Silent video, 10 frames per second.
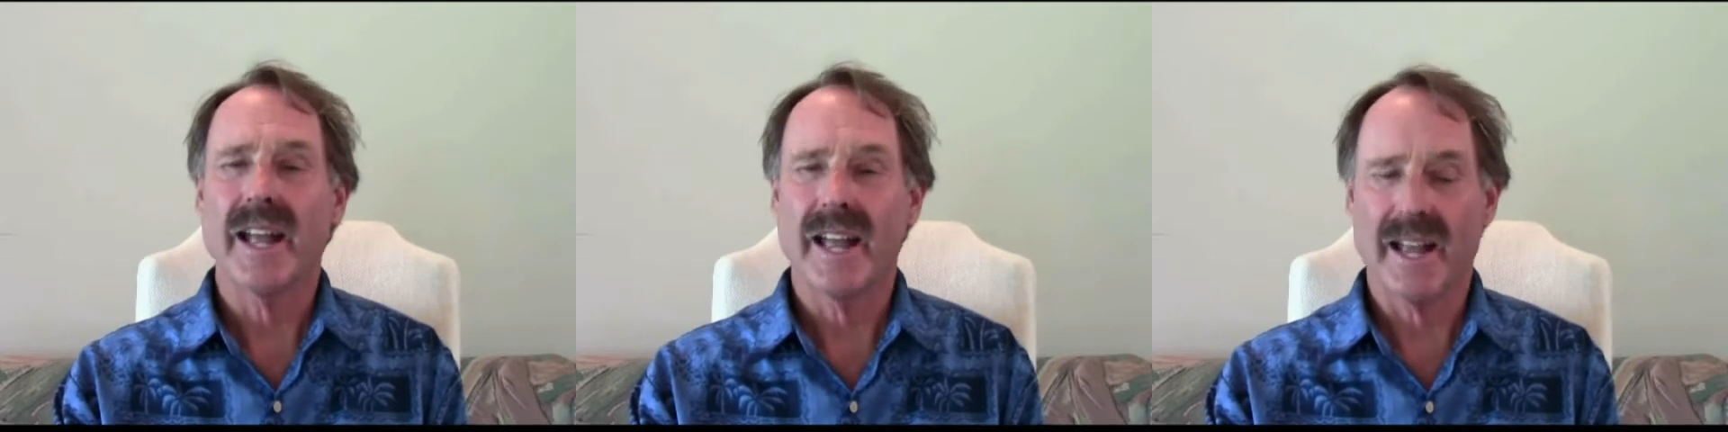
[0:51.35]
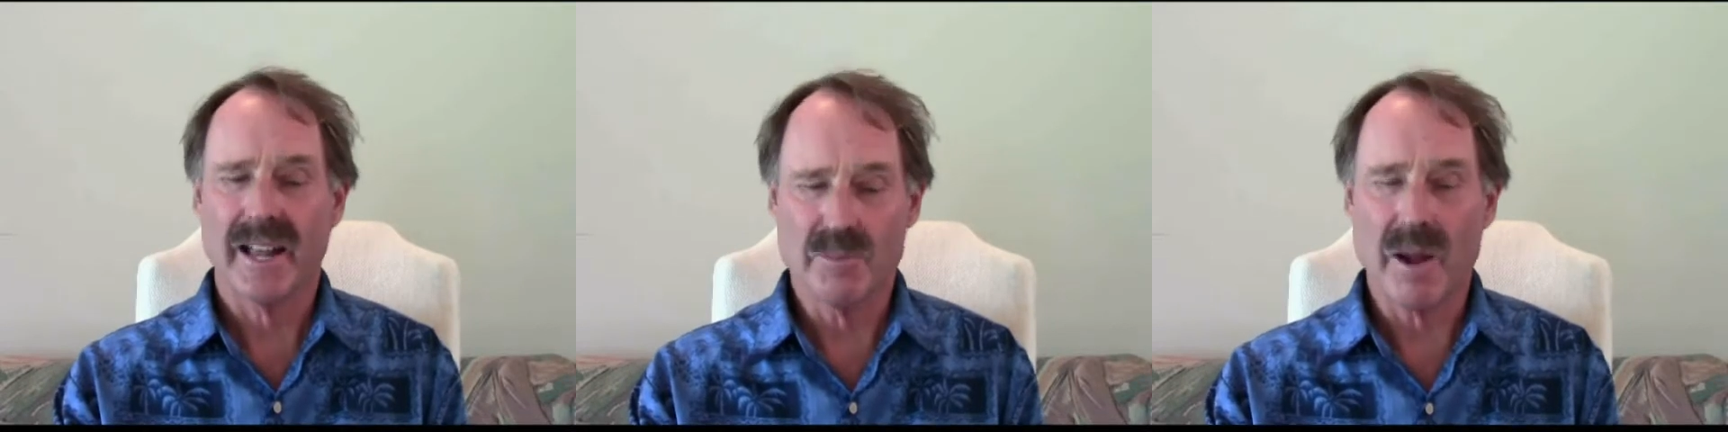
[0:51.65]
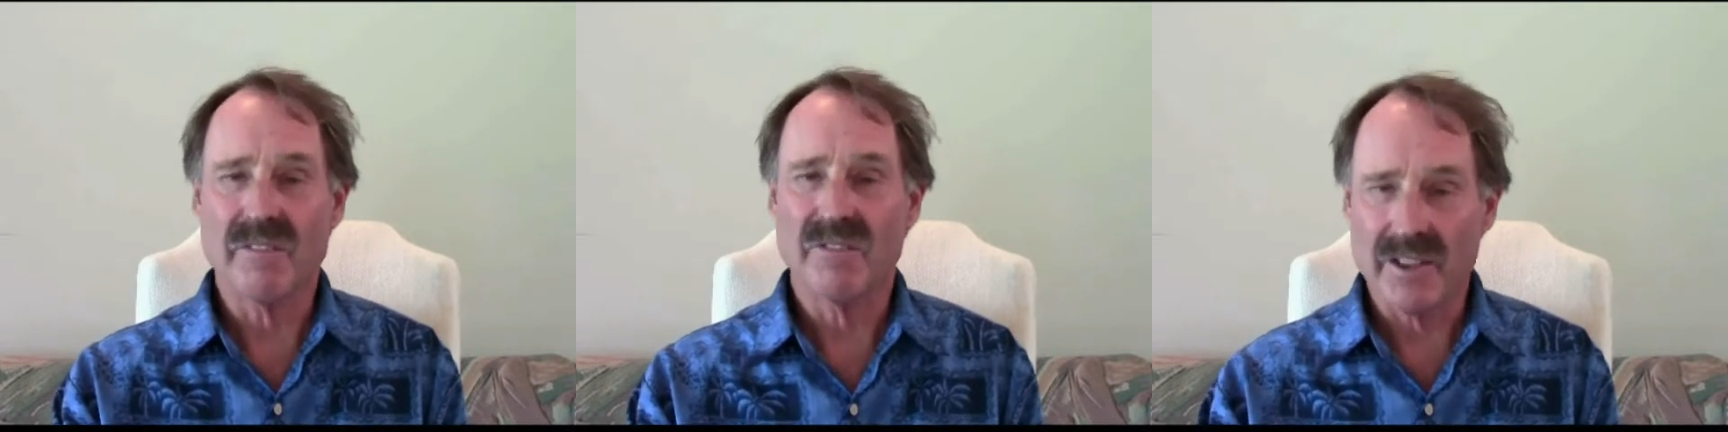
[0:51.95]
and you
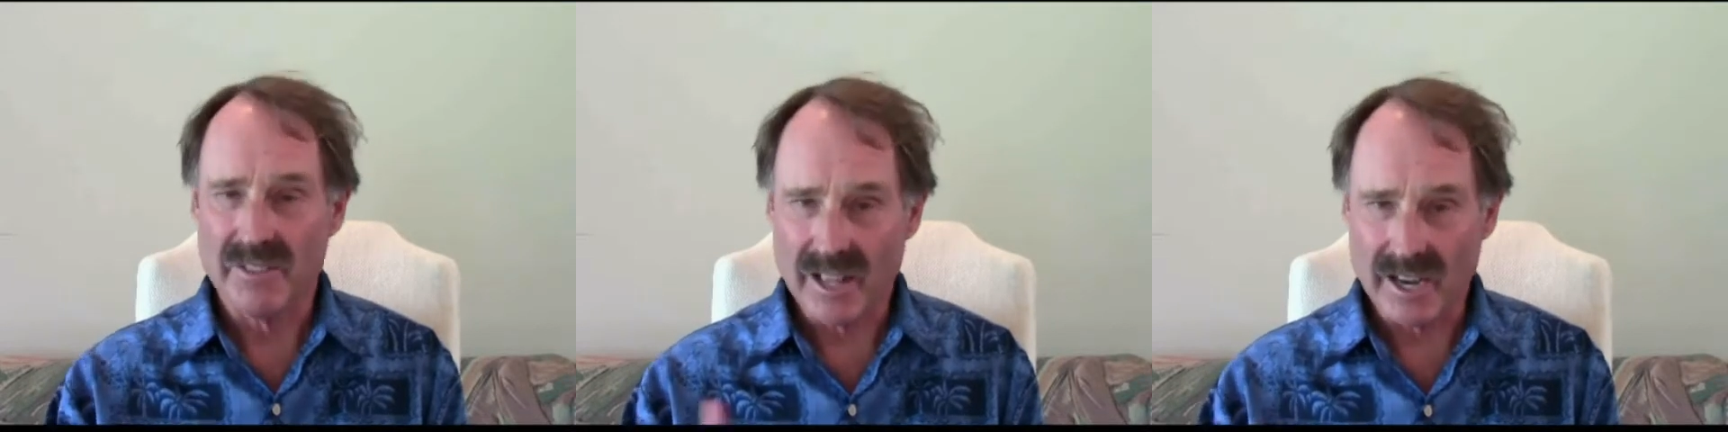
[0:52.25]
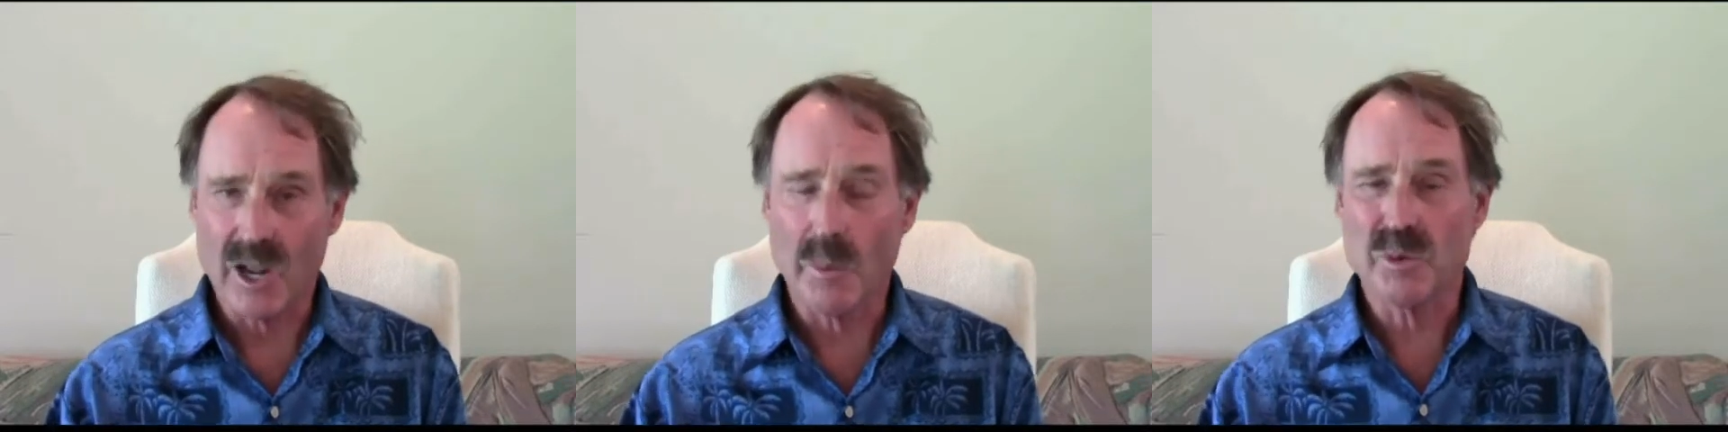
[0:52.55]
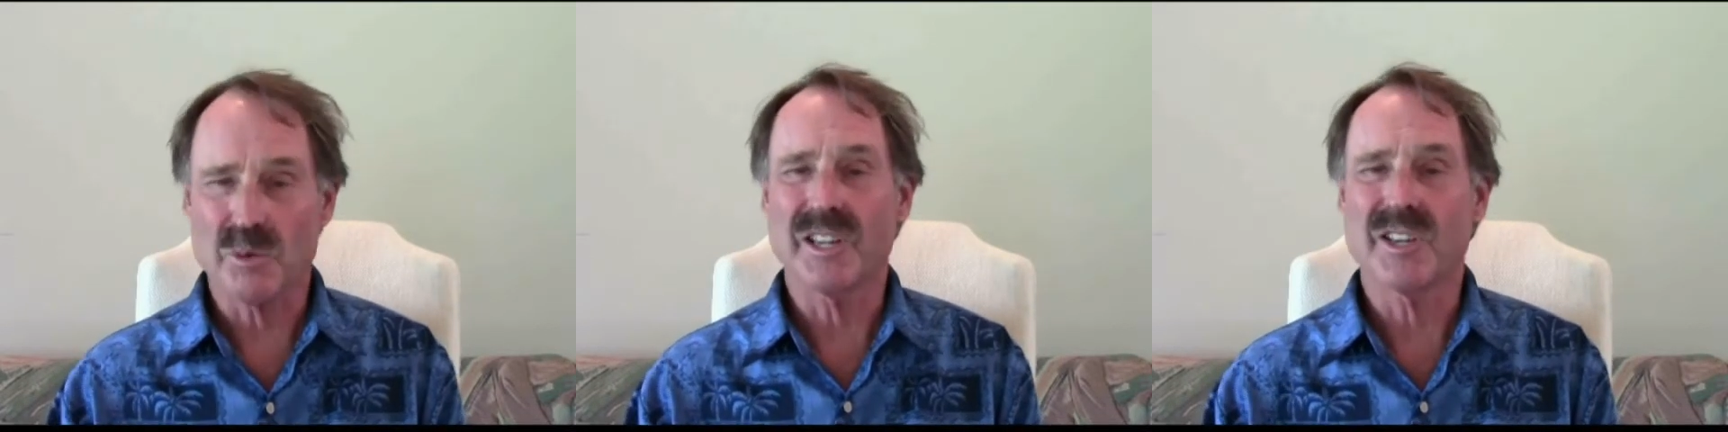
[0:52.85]
might find that it
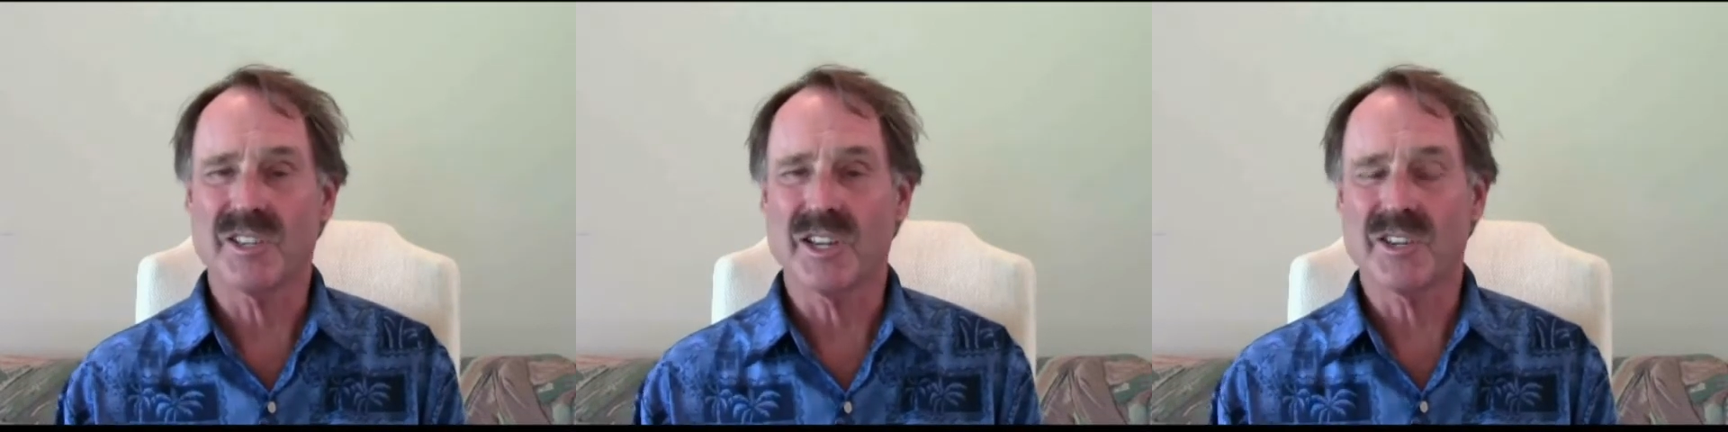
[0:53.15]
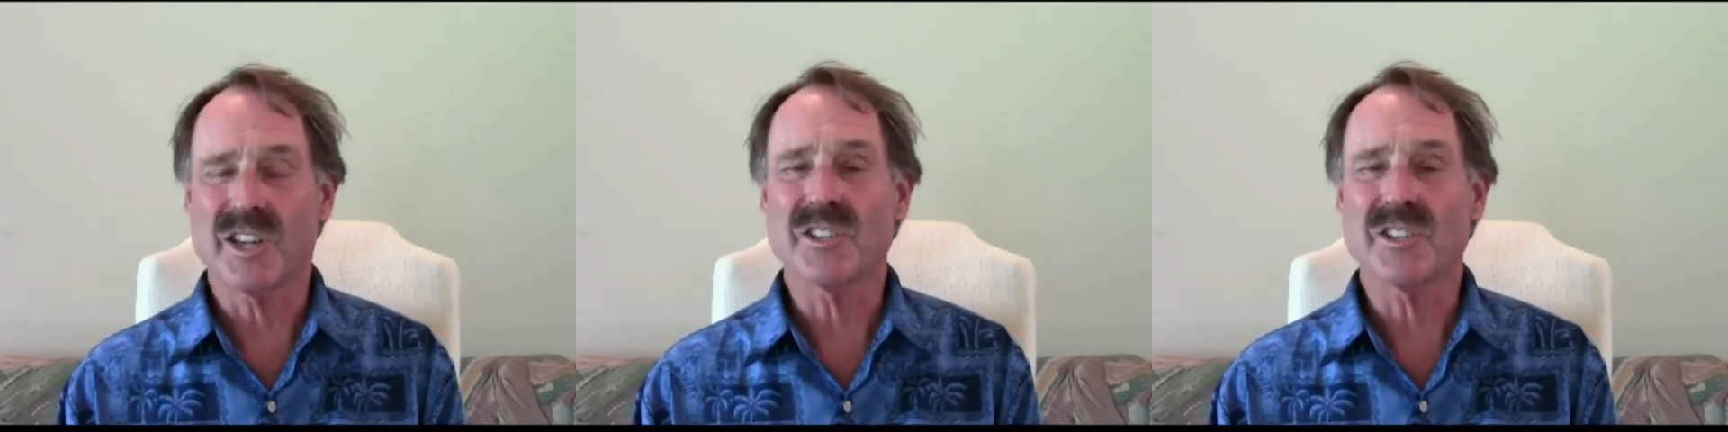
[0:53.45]
helps release these